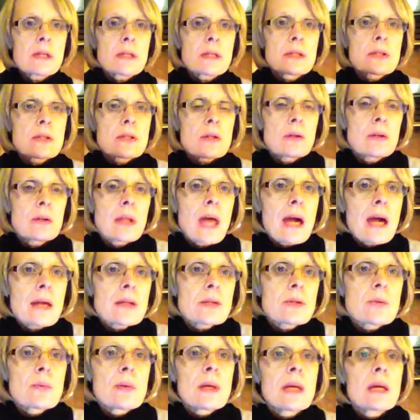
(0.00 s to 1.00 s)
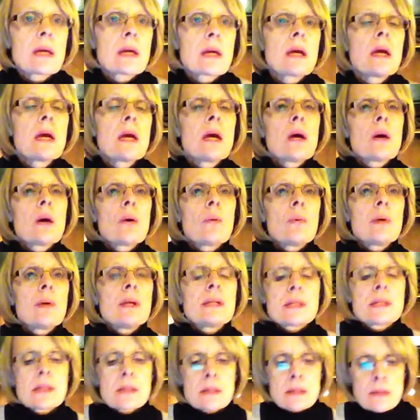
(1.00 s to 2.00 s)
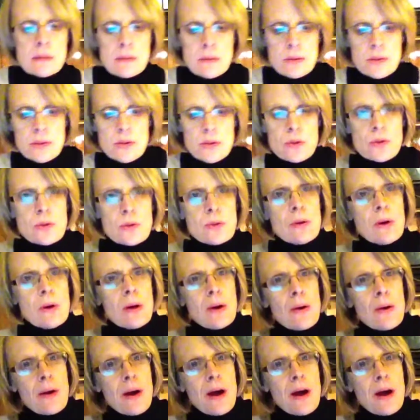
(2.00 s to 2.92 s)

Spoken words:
And so last week we didn't do,